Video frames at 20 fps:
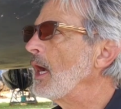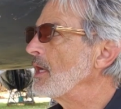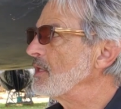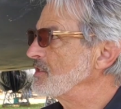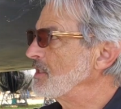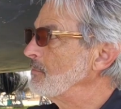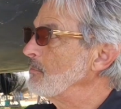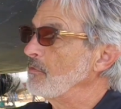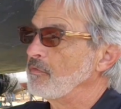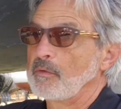
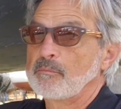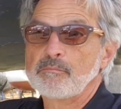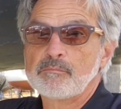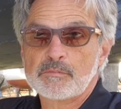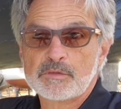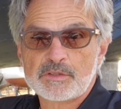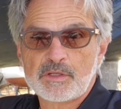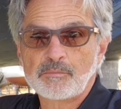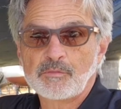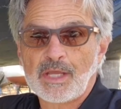some of them,
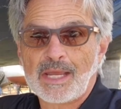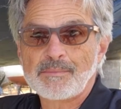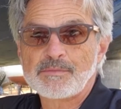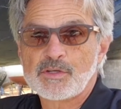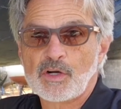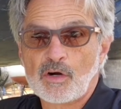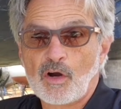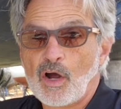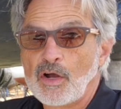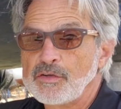sometimes
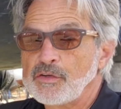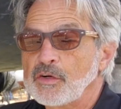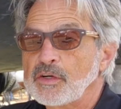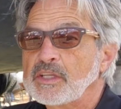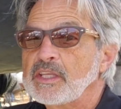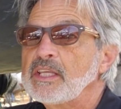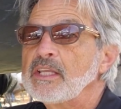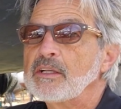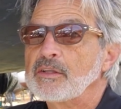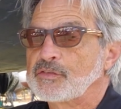they're on your
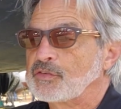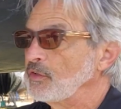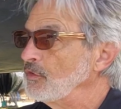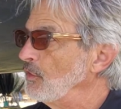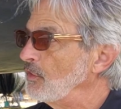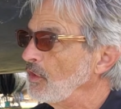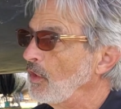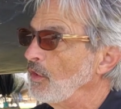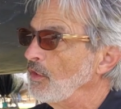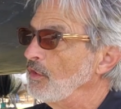keel, so look, or